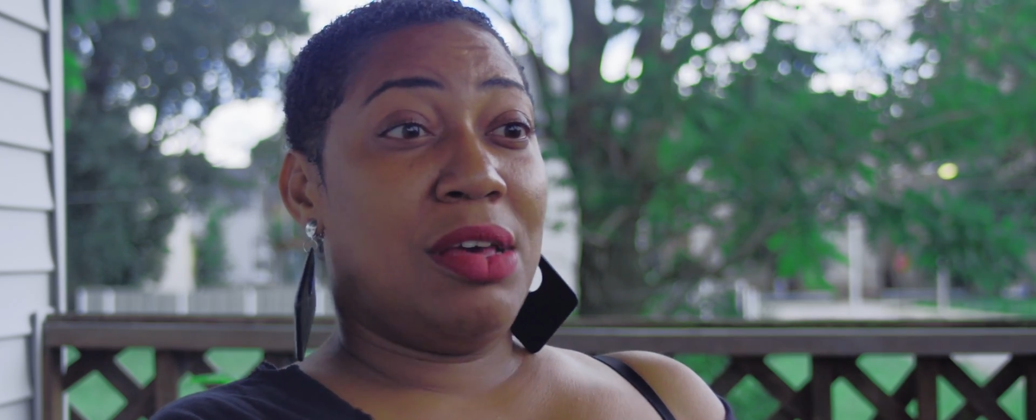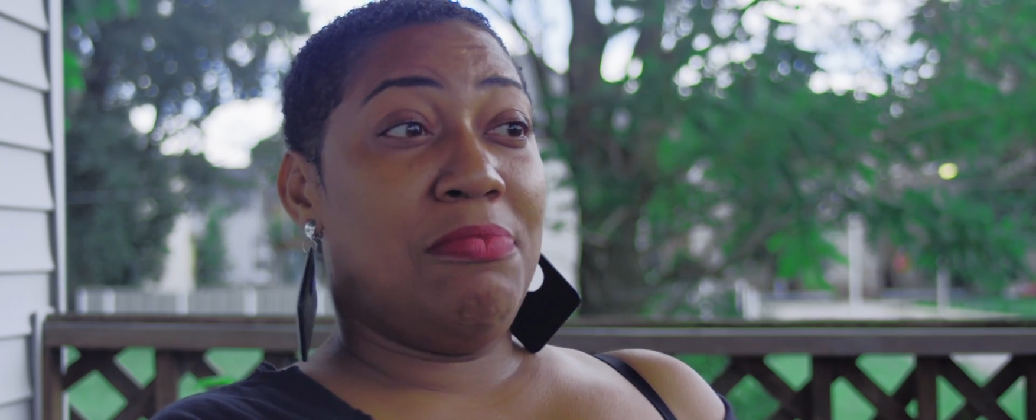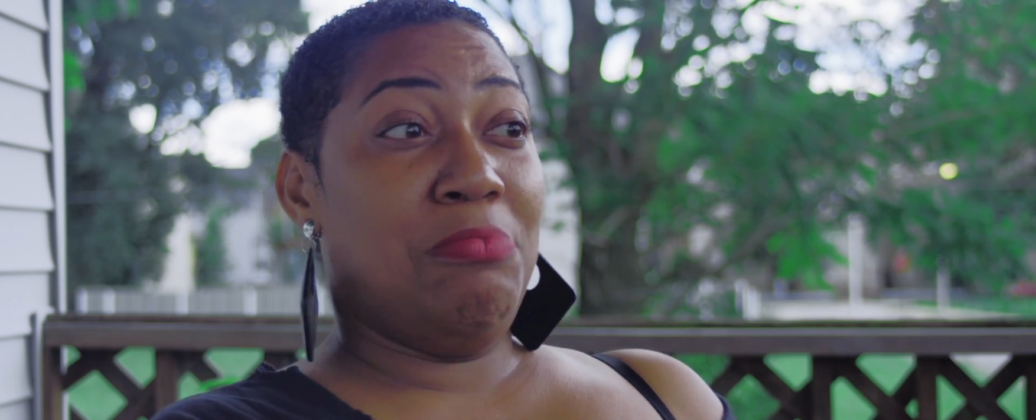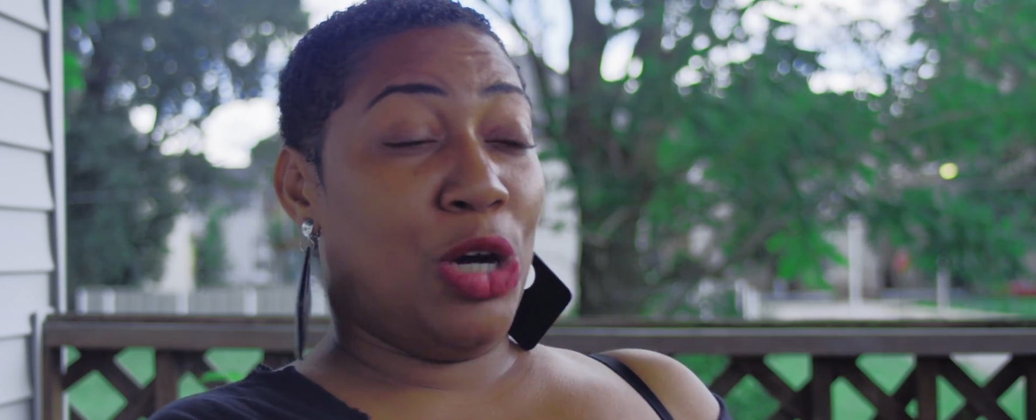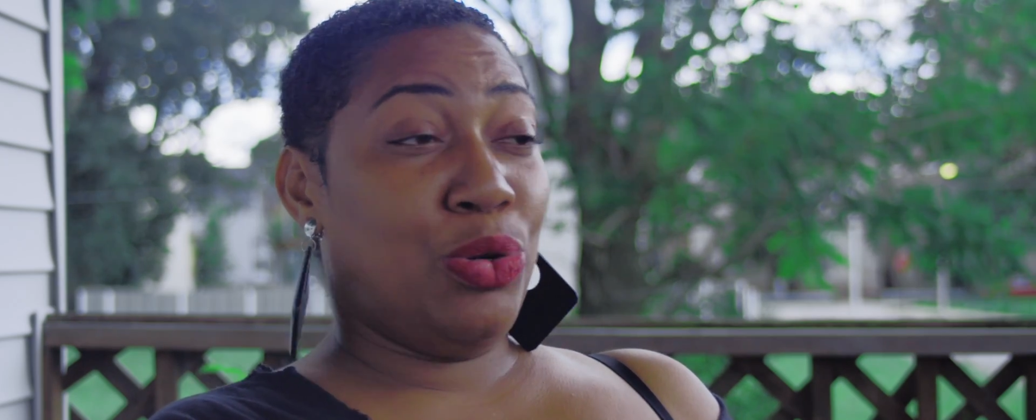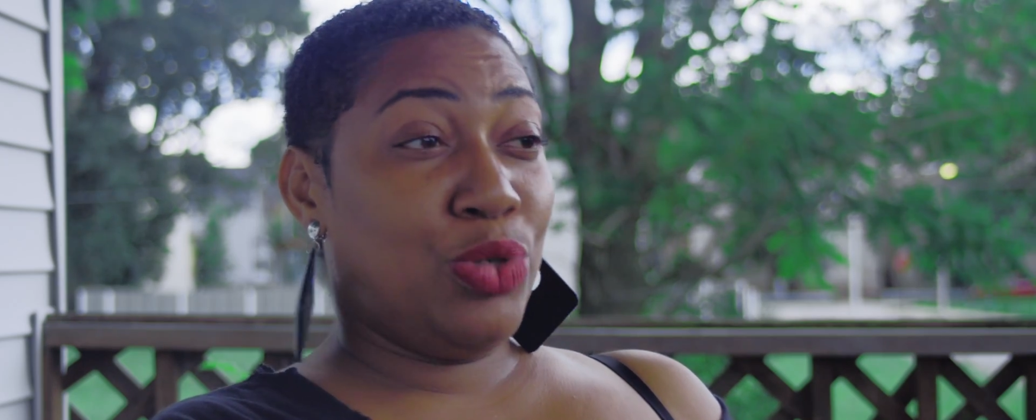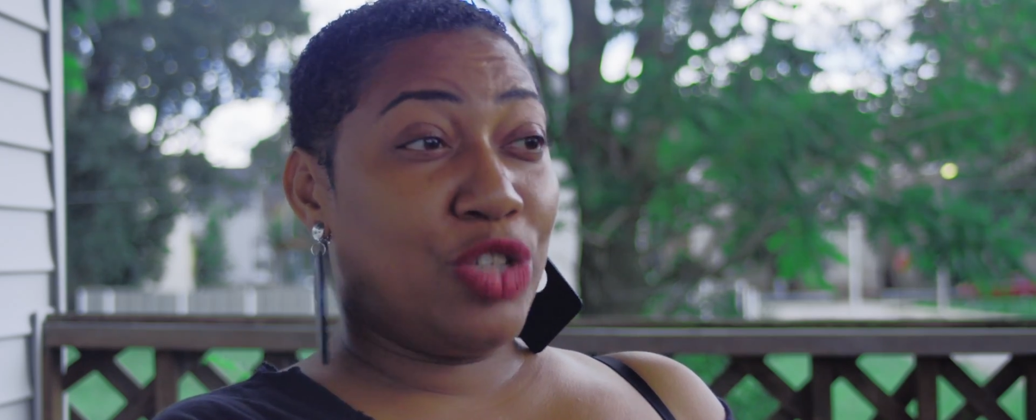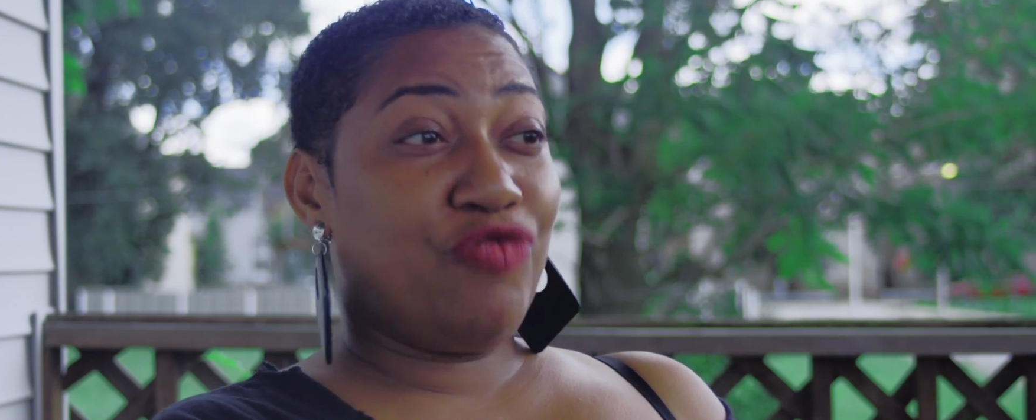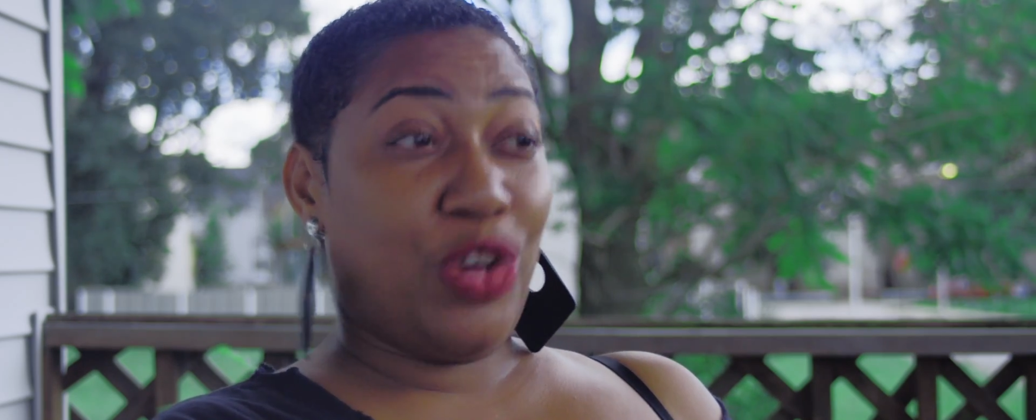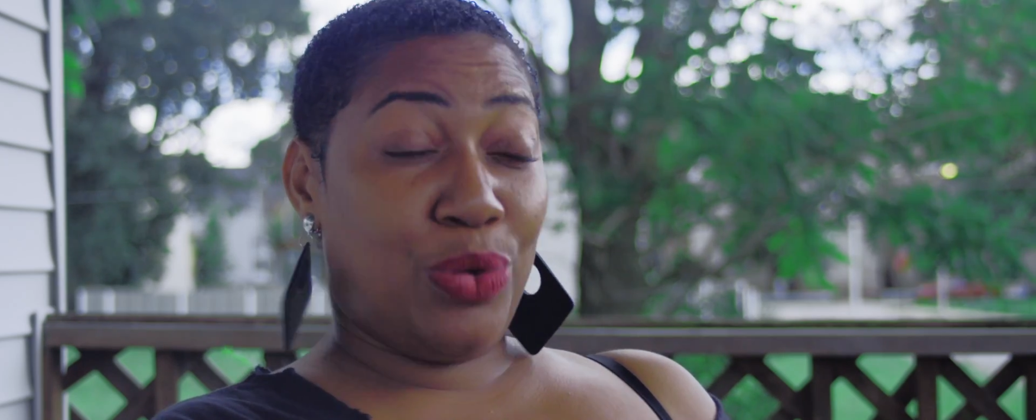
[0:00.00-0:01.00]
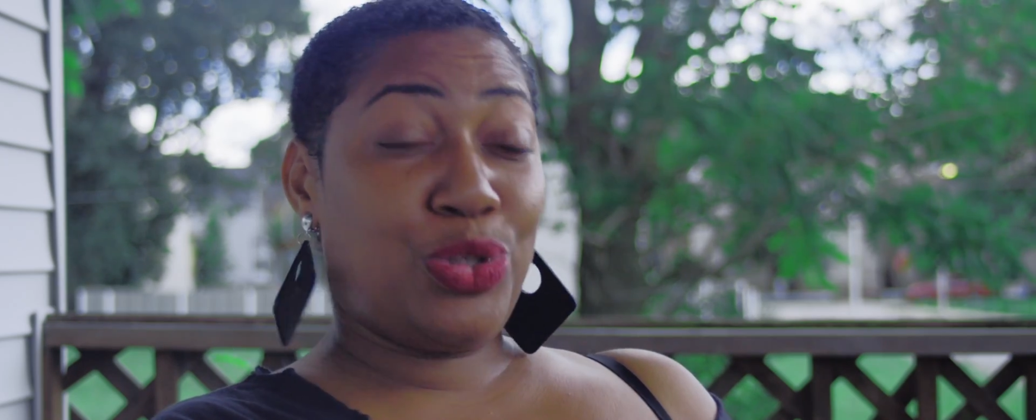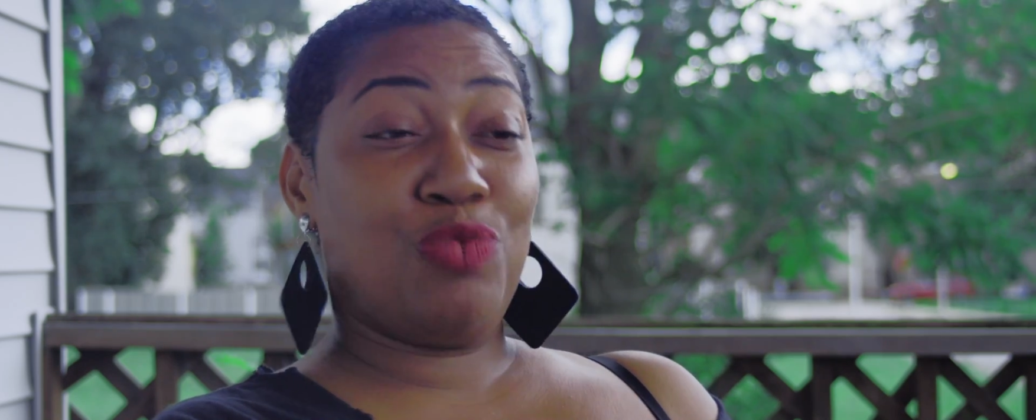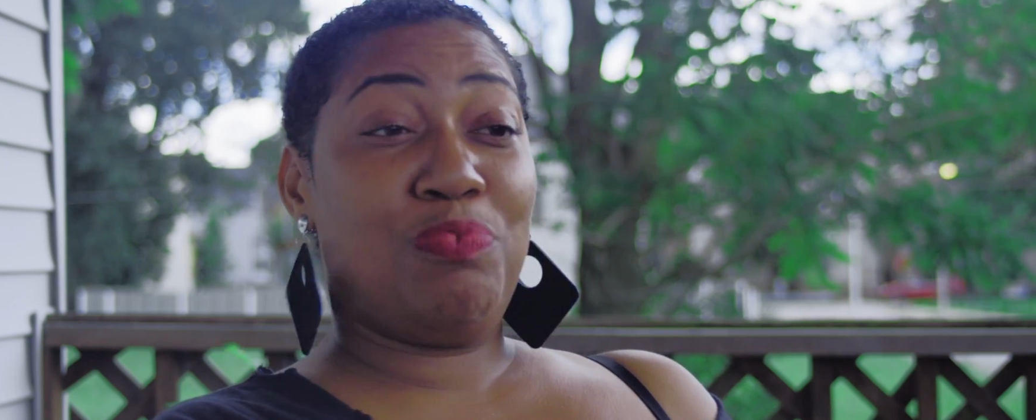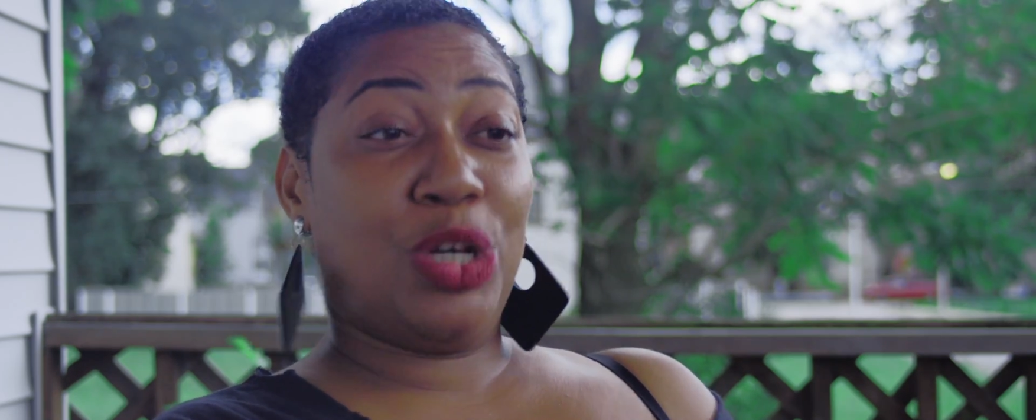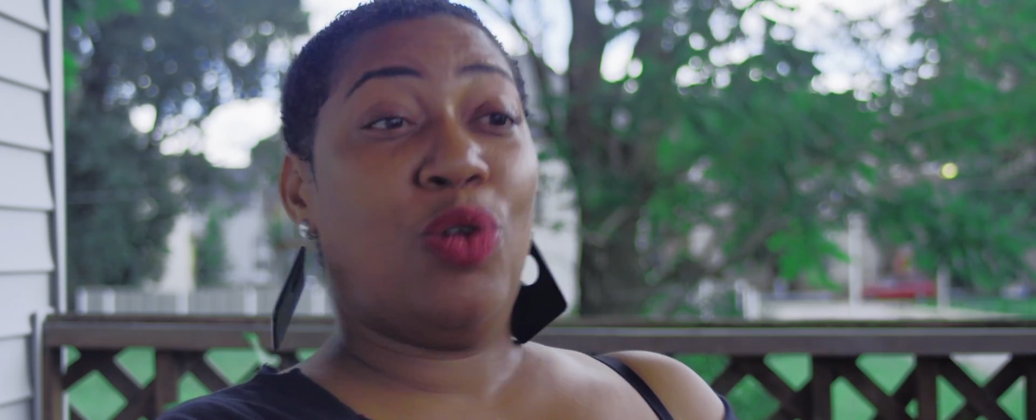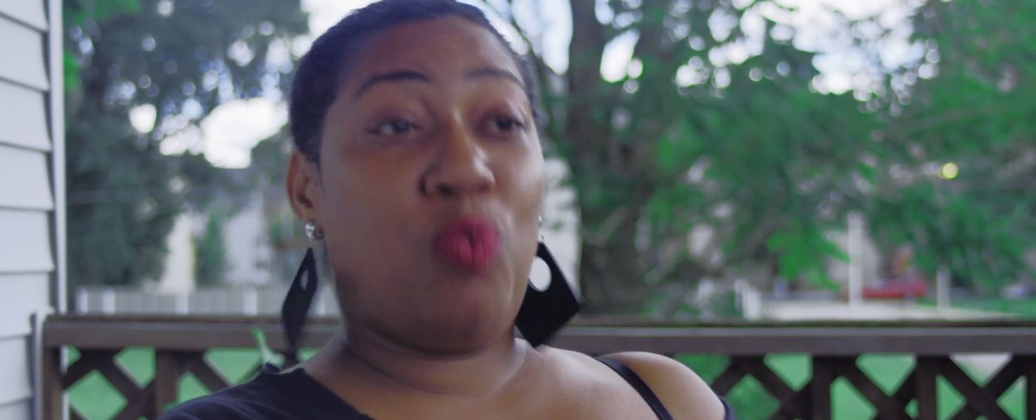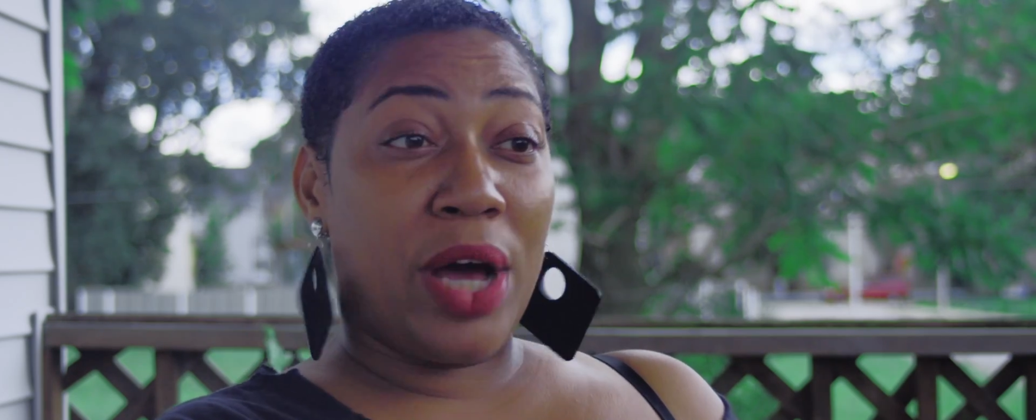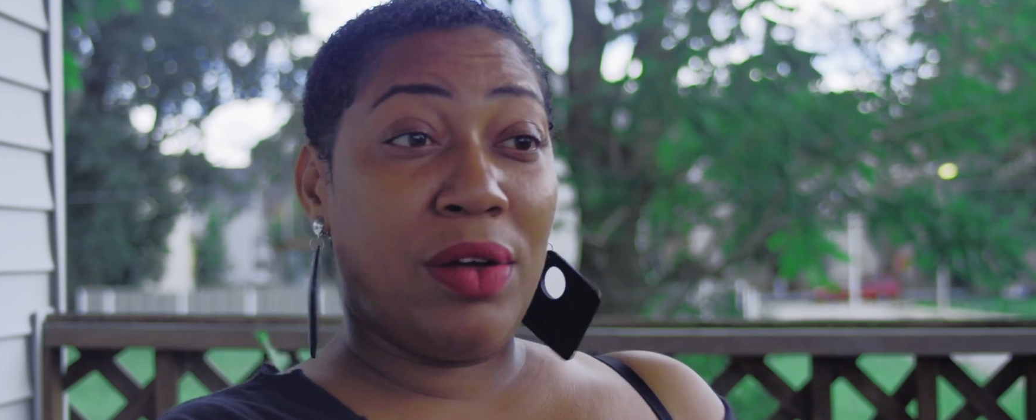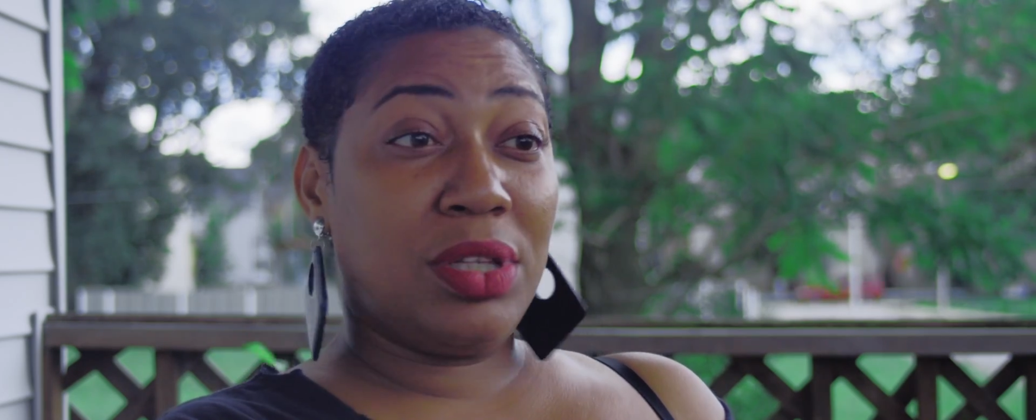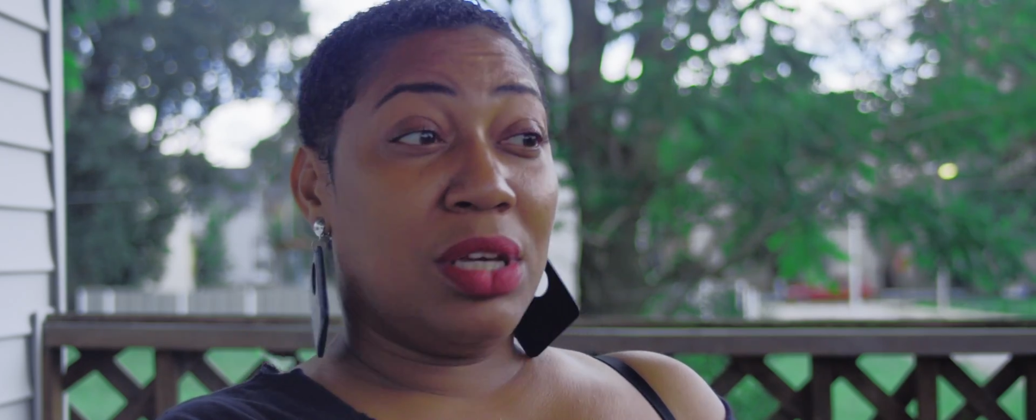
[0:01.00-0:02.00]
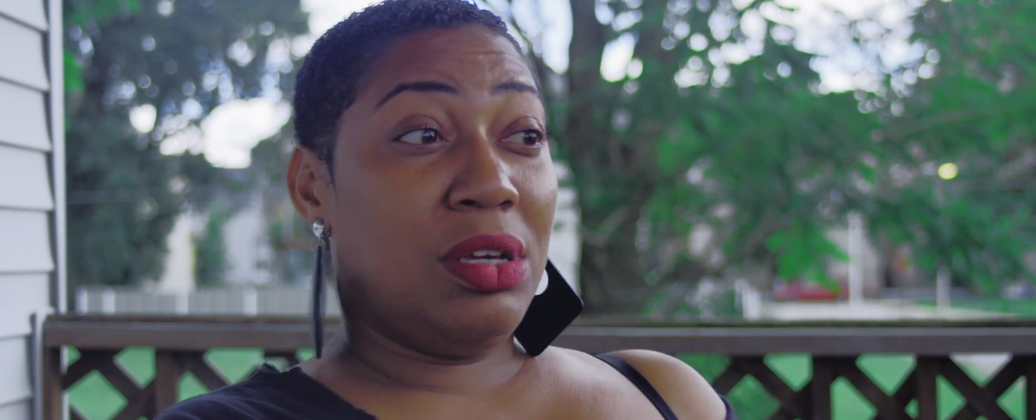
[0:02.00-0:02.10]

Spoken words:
most folks who build wealth,